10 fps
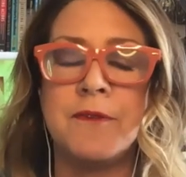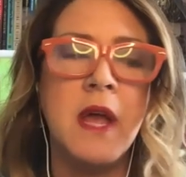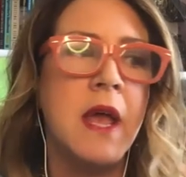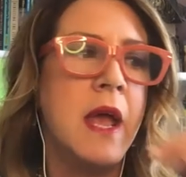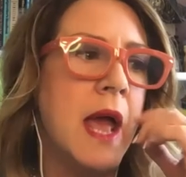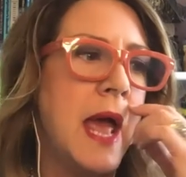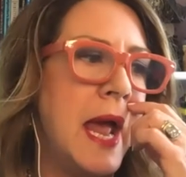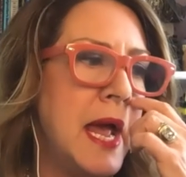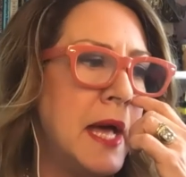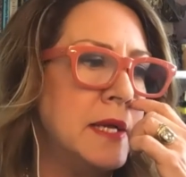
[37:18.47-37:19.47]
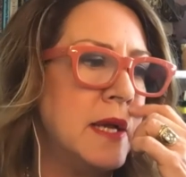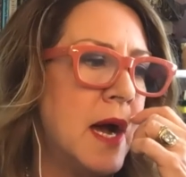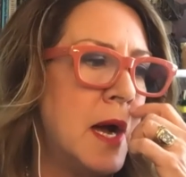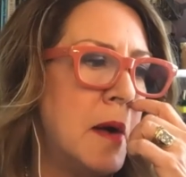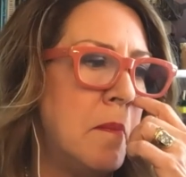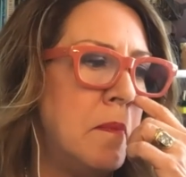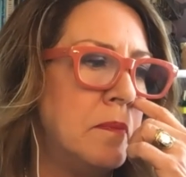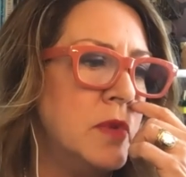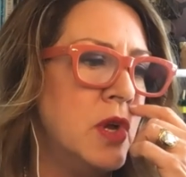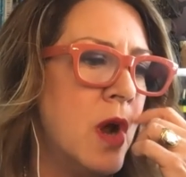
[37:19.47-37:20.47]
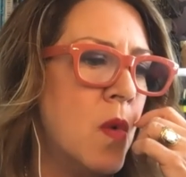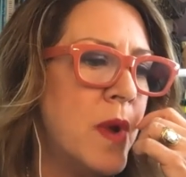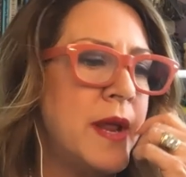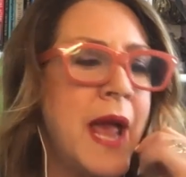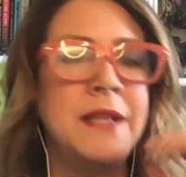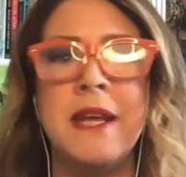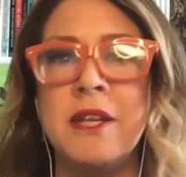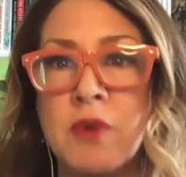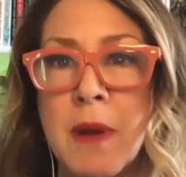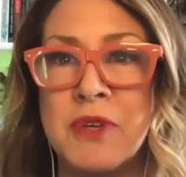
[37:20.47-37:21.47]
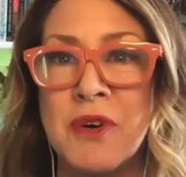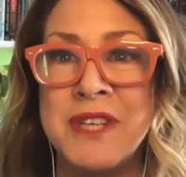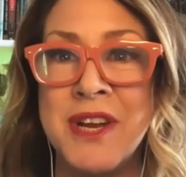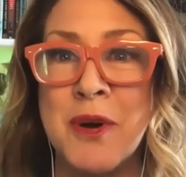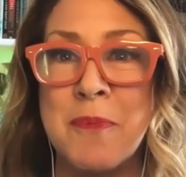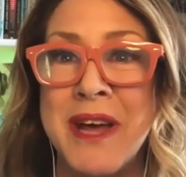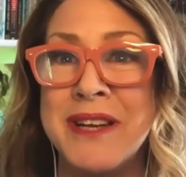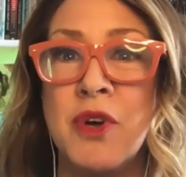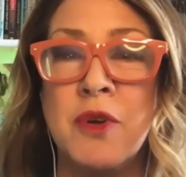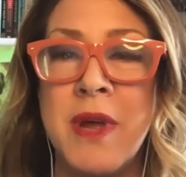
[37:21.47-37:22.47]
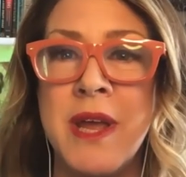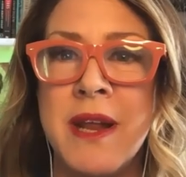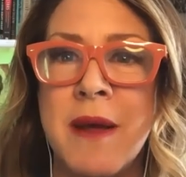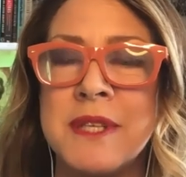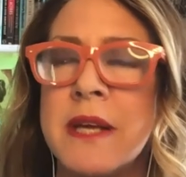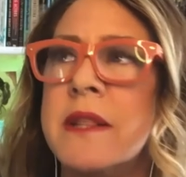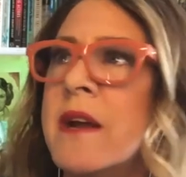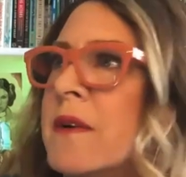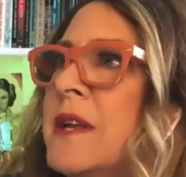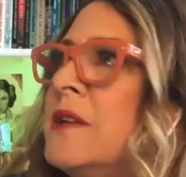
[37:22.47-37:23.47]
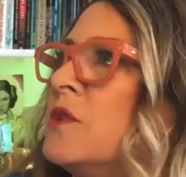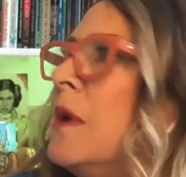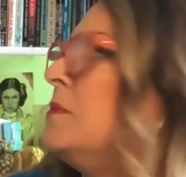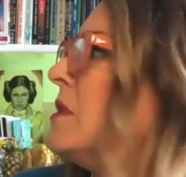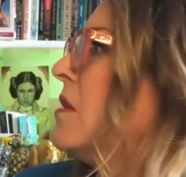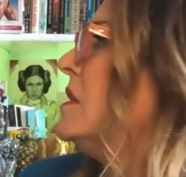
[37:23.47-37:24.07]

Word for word: Yeah, and um, you know, we hate to interrupt your dinner, but could we? And I was like, they already interrupted our